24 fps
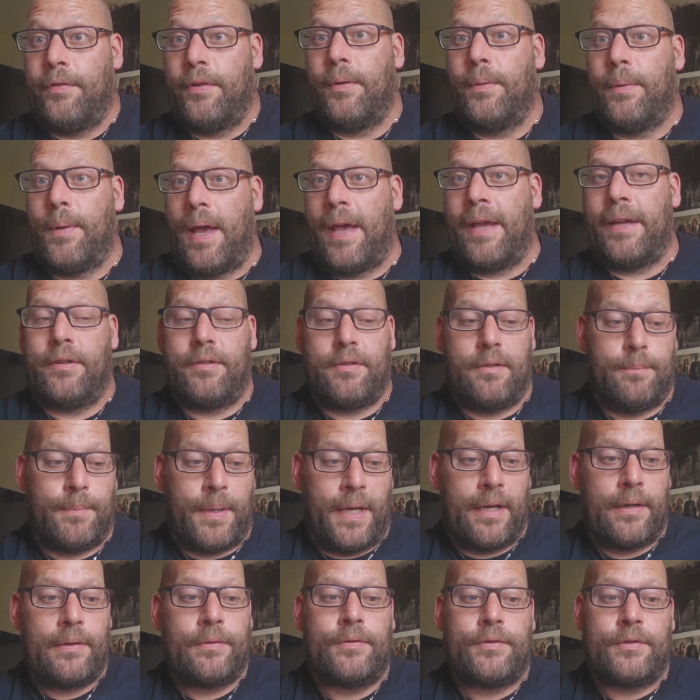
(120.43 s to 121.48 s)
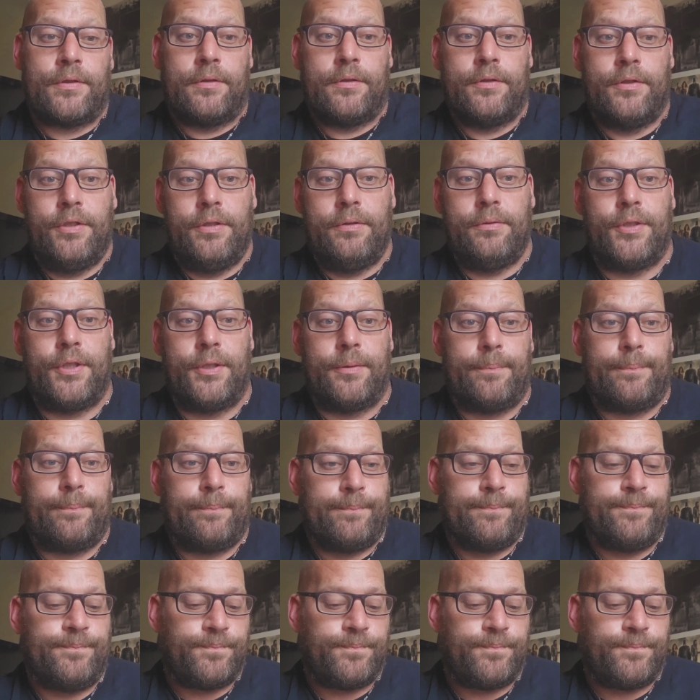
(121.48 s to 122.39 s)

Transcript: a few extra pounds on YouTube.